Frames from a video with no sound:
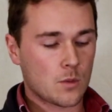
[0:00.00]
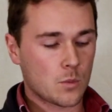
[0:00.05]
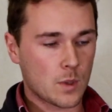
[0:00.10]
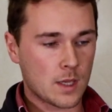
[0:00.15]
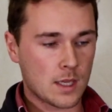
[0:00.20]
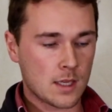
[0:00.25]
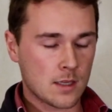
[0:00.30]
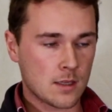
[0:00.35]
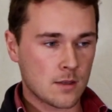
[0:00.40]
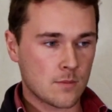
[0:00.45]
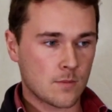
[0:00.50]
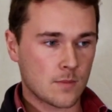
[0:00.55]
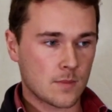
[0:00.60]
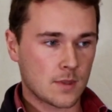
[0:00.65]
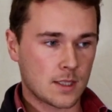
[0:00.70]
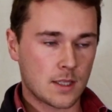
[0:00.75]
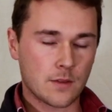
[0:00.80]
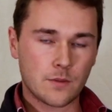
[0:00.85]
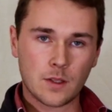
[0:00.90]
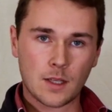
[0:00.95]
We
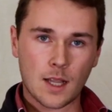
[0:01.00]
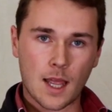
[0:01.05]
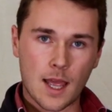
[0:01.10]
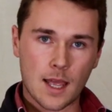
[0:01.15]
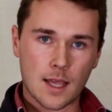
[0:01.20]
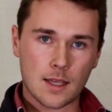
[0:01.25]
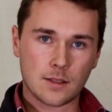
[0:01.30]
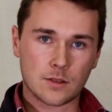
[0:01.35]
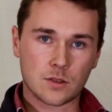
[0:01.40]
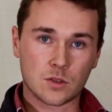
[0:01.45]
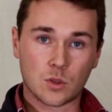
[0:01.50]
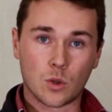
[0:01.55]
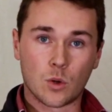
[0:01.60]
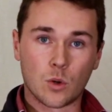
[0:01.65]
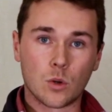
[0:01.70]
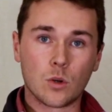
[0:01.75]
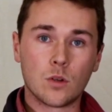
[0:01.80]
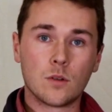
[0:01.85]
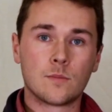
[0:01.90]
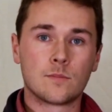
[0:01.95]
give it a
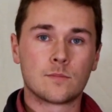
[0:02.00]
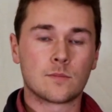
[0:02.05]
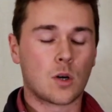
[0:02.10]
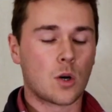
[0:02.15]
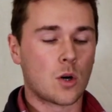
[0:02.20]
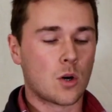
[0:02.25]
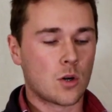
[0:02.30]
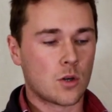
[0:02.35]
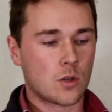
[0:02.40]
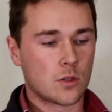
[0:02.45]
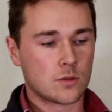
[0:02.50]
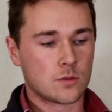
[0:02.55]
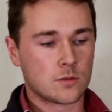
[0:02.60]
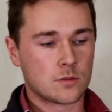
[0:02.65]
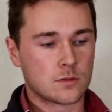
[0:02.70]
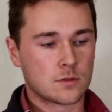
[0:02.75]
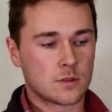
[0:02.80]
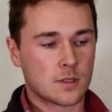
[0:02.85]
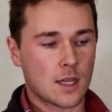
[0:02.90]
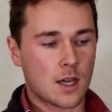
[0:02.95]
score
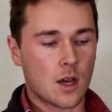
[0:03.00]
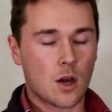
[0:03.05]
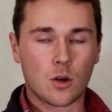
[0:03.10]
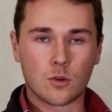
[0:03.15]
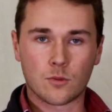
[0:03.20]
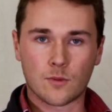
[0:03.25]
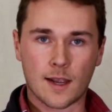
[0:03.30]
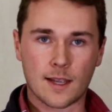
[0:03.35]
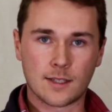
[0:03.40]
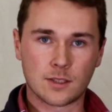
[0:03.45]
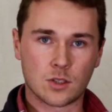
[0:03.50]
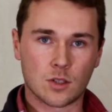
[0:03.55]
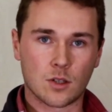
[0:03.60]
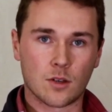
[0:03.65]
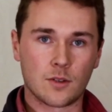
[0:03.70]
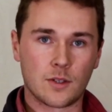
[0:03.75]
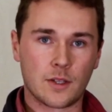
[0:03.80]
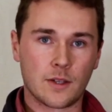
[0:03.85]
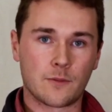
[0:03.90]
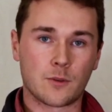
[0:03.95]
on a whole range
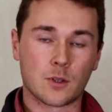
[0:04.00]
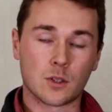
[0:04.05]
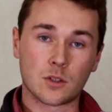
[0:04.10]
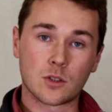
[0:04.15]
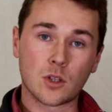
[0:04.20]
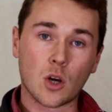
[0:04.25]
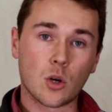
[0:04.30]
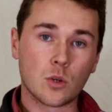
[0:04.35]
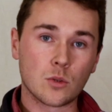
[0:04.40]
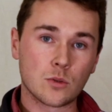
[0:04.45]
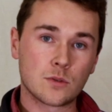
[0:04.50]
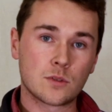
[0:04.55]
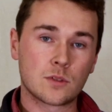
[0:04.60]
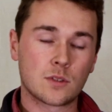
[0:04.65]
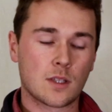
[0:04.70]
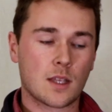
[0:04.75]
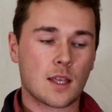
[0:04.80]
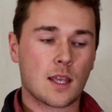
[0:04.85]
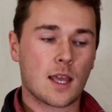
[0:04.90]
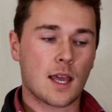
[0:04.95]
of different
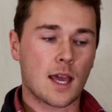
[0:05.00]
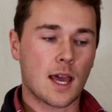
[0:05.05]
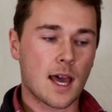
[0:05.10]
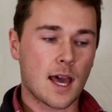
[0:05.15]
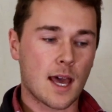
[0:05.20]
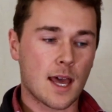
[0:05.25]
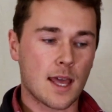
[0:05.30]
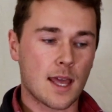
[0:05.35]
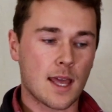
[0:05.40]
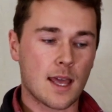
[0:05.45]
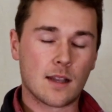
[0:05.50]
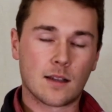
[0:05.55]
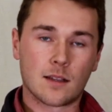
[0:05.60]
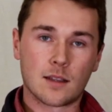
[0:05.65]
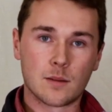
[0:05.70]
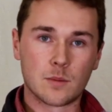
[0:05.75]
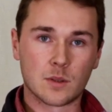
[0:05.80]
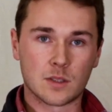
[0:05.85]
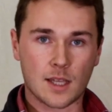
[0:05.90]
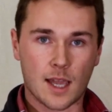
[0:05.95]
goals and
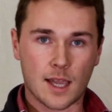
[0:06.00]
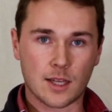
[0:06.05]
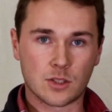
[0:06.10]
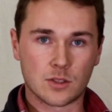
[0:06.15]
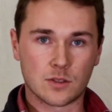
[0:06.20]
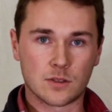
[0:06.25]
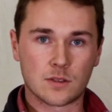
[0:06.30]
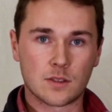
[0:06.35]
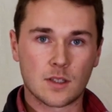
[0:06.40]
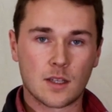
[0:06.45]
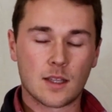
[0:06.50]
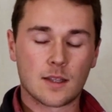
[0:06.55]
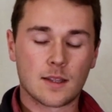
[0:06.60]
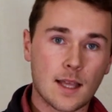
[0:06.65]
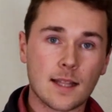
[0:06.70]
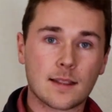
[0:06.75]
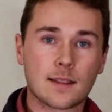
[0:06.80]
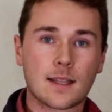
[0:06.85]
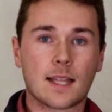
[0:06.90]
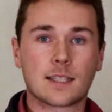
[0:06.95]
limitations
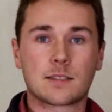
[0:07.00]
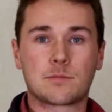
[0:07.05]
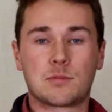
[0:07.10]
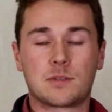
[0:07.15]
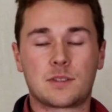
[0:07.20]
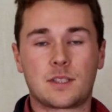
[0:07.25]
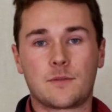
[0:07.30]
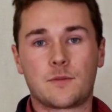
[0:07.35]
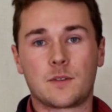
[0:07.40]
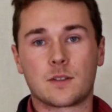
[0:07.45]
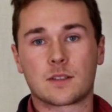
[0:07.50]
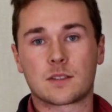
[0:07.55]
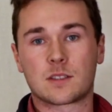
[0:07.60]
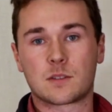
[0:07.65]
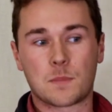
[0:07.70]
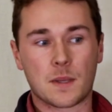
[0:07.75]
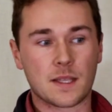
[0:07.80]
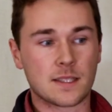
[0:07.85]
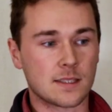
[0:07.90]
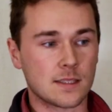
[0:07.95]
that that specific
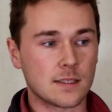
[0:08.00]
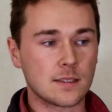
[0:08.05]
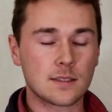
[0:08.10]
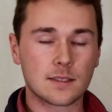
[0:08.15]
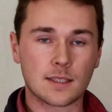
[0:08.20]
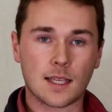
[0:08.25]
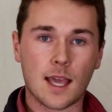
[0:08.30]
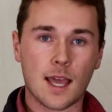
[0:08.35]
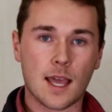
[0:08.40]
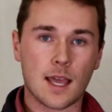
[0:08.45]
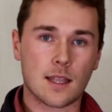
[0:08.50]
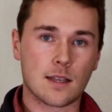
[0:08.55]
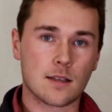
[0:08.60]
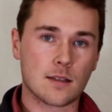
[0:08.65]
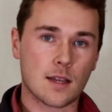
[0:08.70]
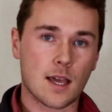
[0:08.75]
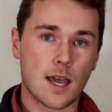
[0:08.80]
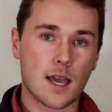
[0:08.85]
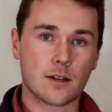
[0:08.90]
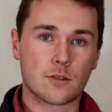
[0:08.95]
species
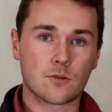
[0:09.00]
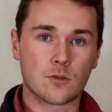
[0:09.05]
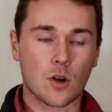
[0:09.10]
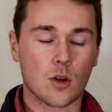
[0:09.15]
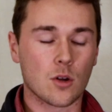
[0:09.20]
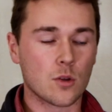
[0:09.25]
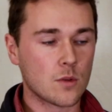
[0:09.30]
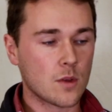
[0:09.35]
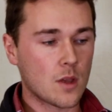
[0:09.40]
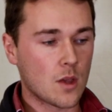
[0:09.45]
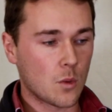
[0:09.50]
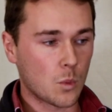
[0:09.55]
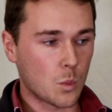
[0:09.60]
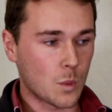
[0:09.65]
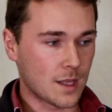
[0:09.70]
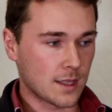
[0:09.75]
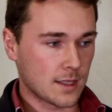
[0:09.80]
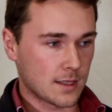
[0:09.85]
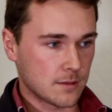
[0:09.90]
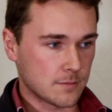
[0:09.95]
can grow
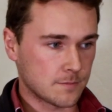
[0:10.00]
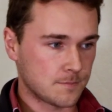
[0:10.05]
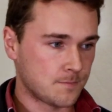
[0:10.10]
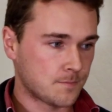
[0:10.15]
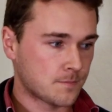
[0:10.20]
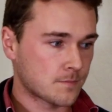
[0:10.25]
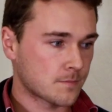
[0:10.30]
well in.